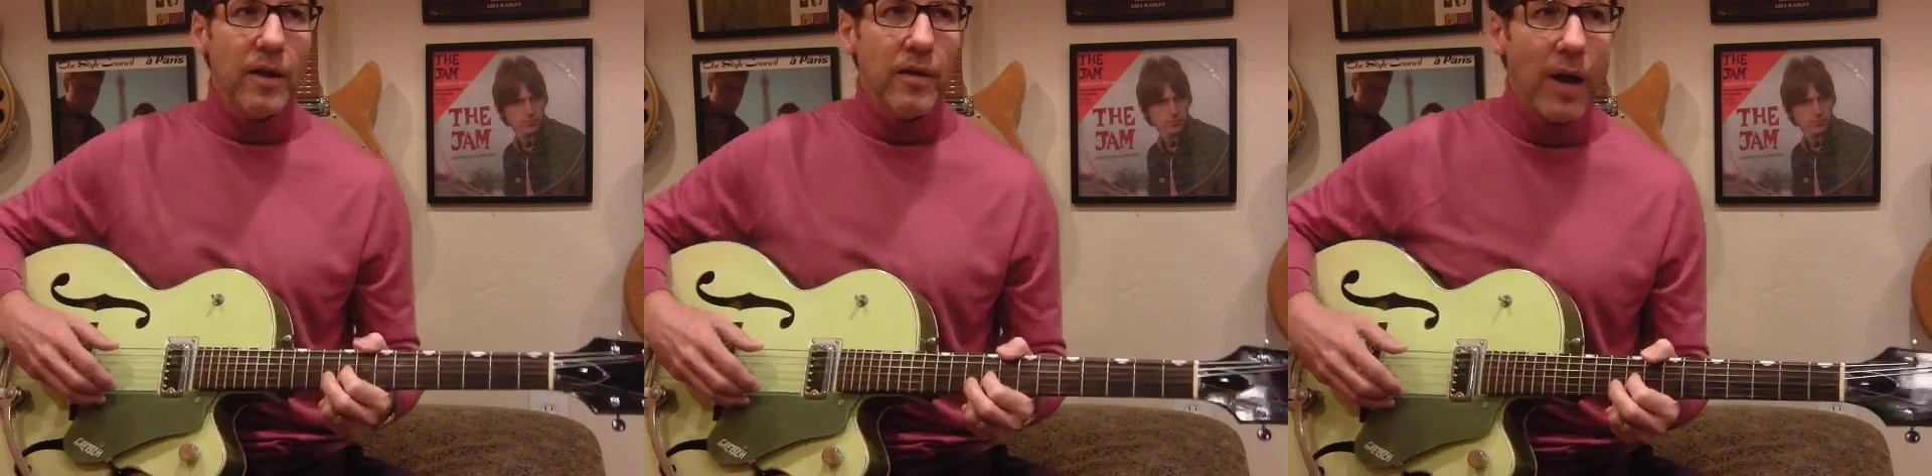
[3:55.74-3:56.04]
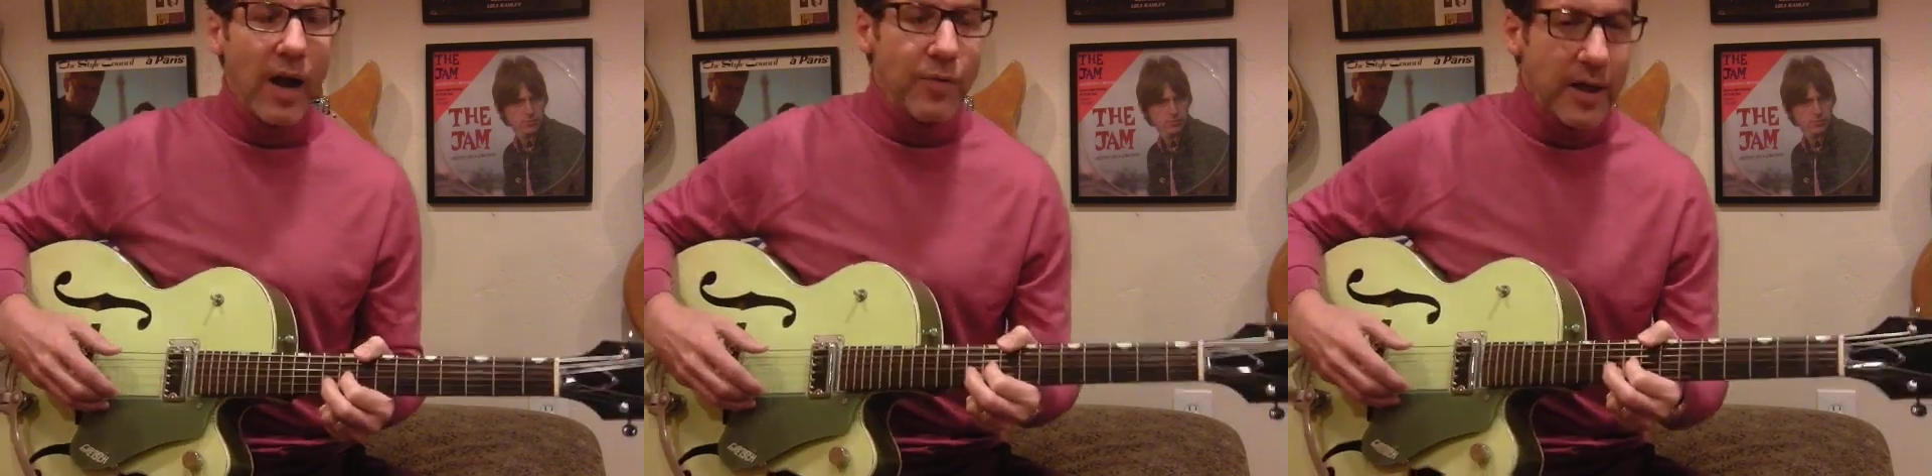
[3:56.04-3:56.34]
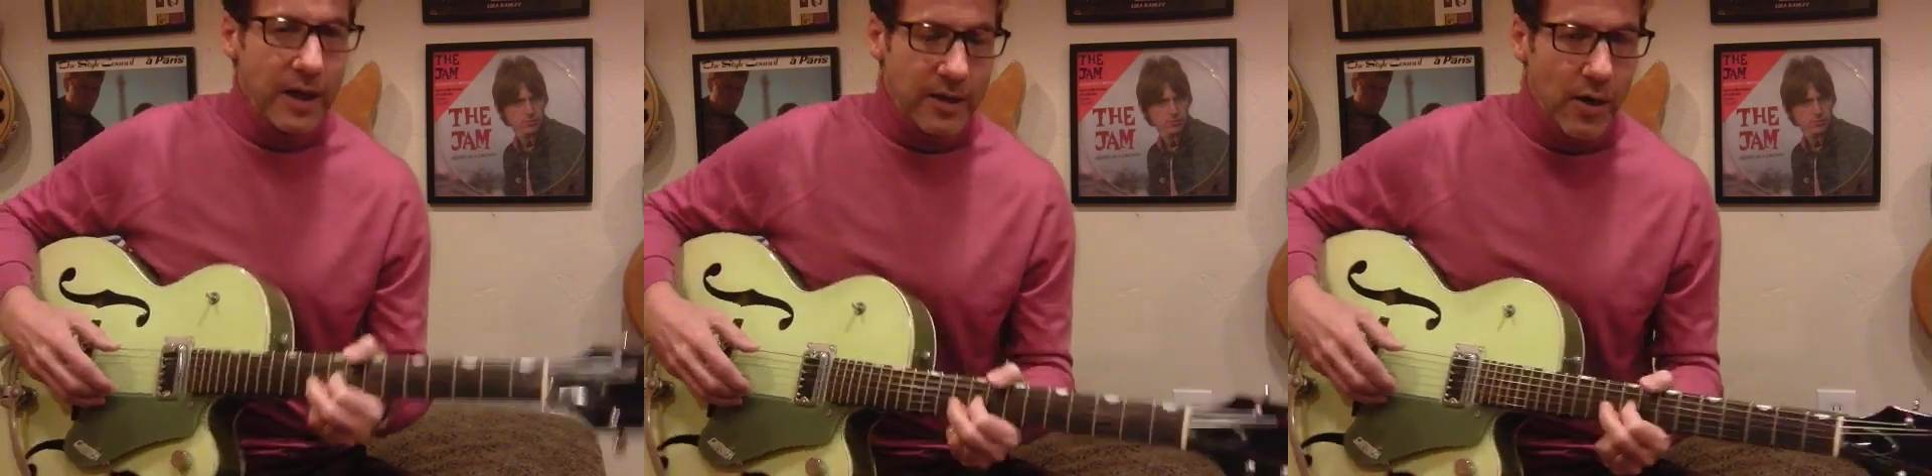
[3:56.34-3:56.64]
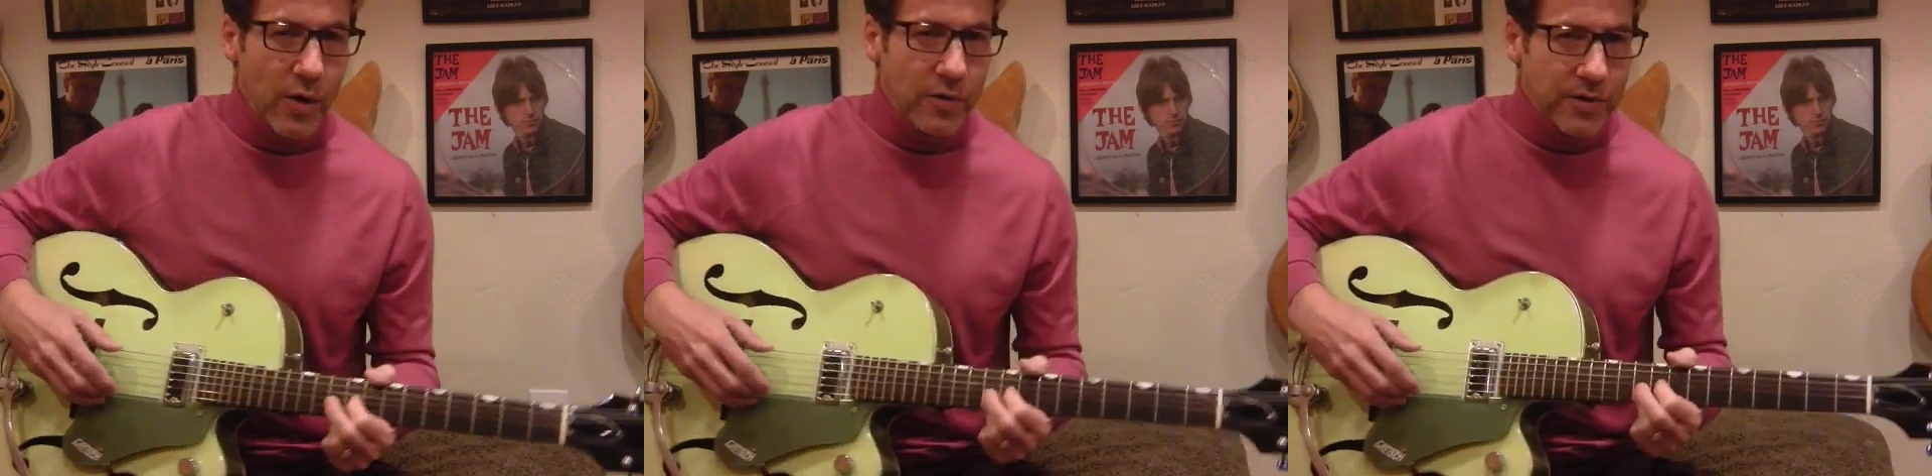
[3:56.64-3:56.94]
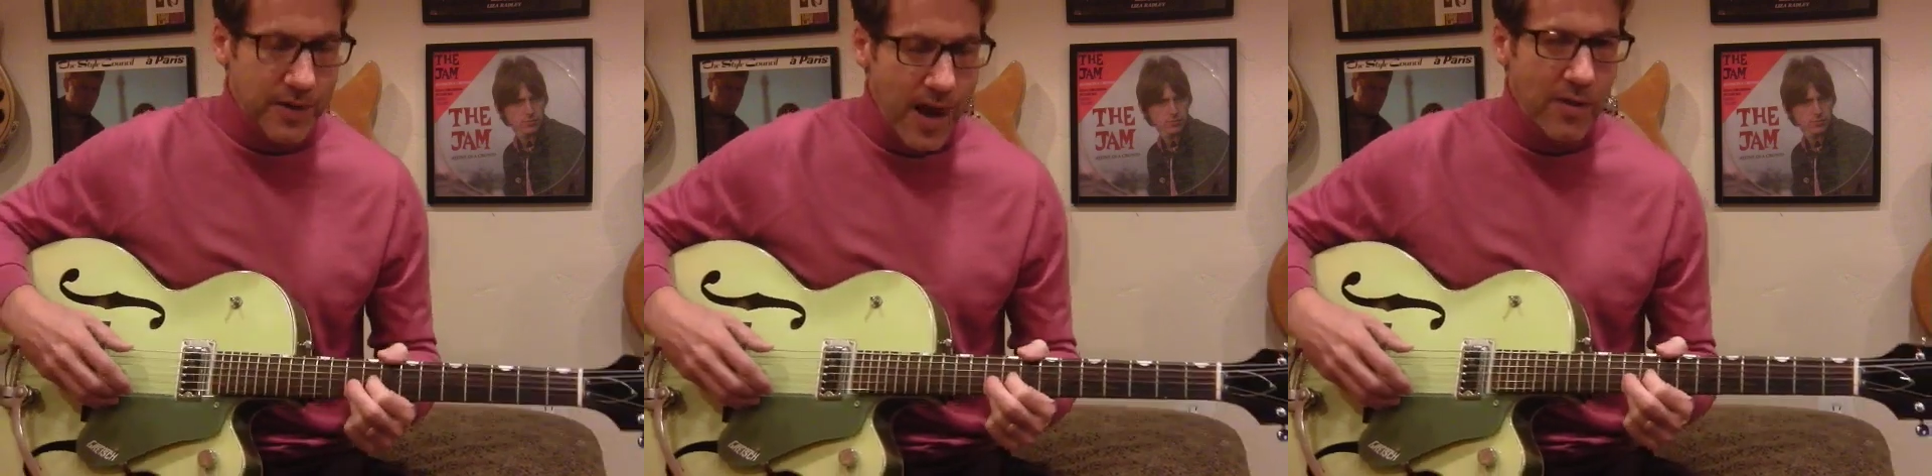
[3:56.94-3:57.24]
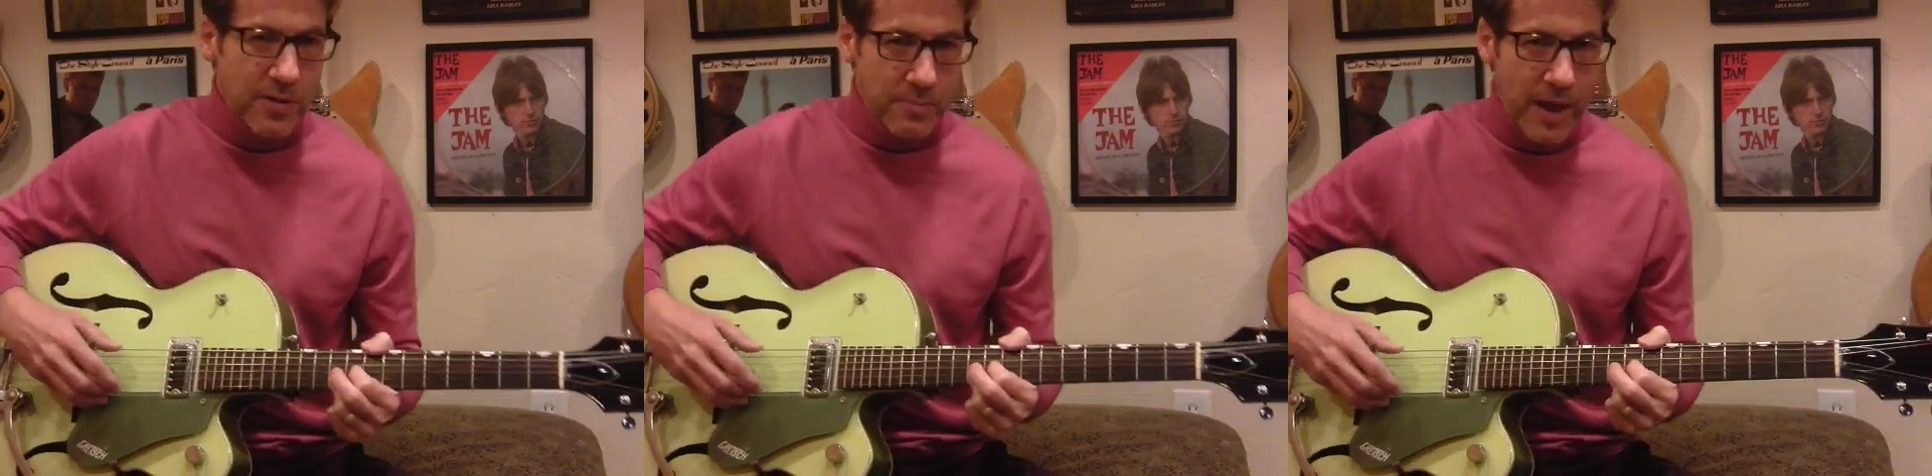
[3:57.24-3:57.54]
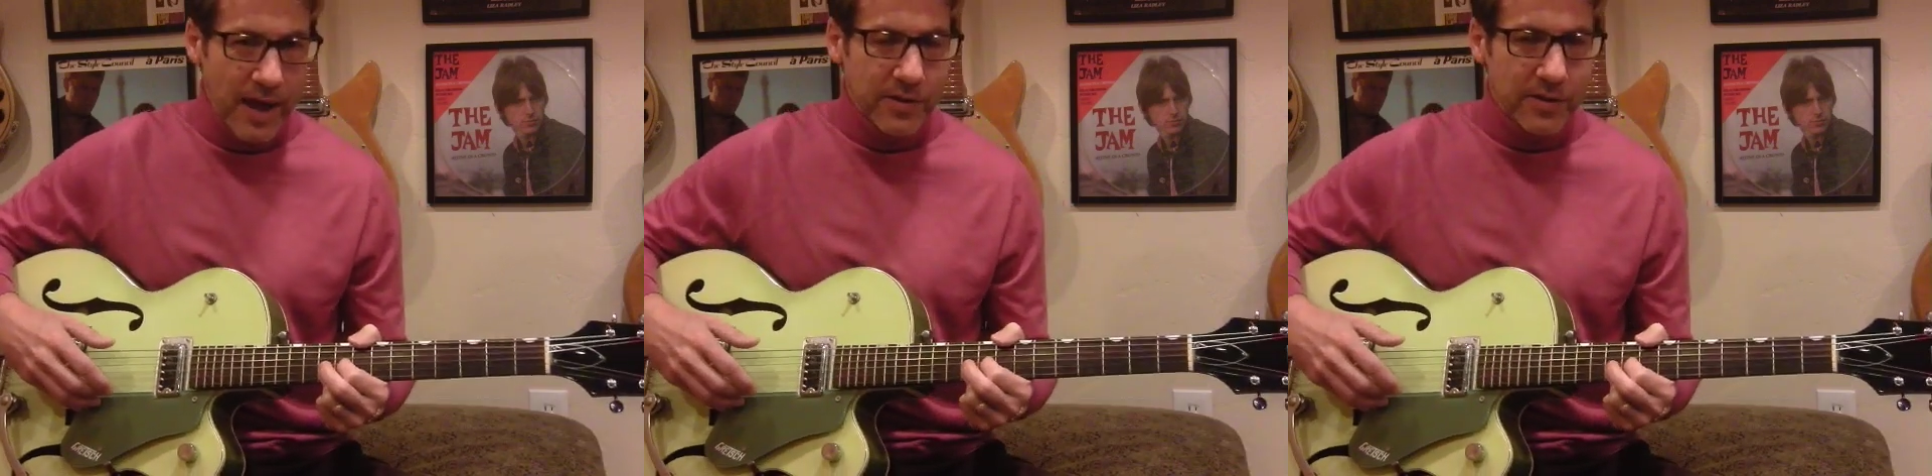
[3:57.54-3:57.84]
I think it sounds
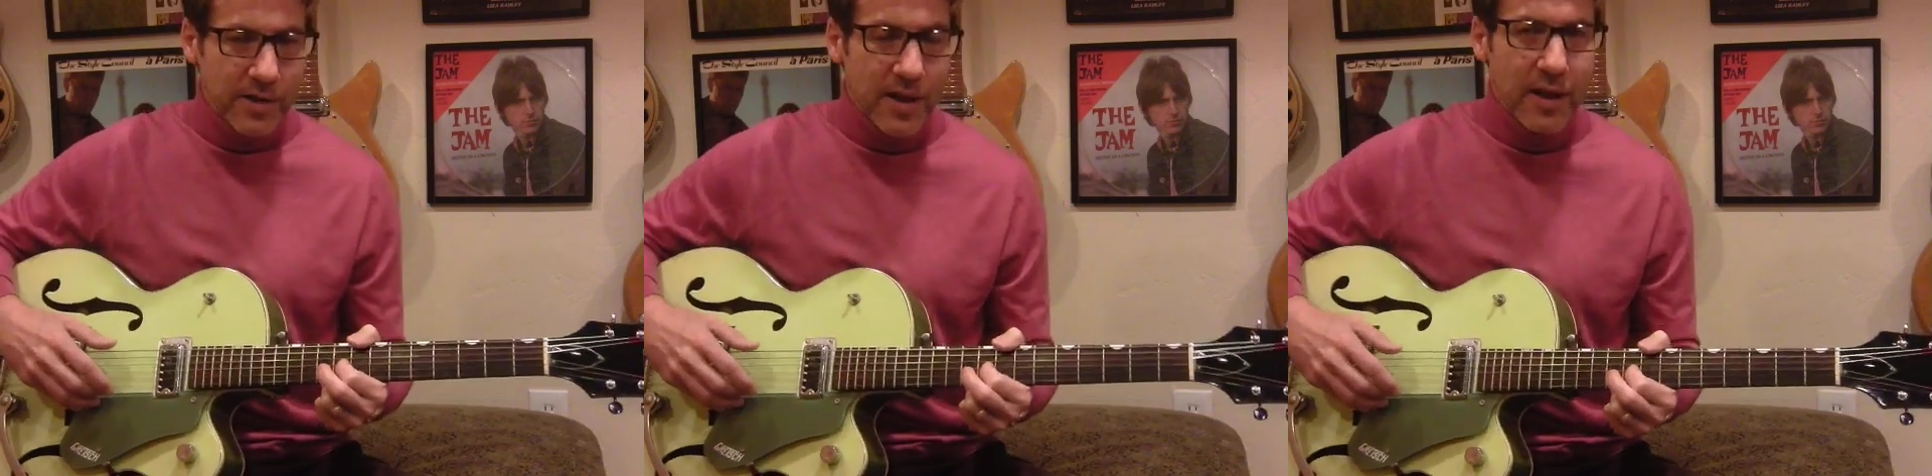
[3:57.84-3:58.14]
best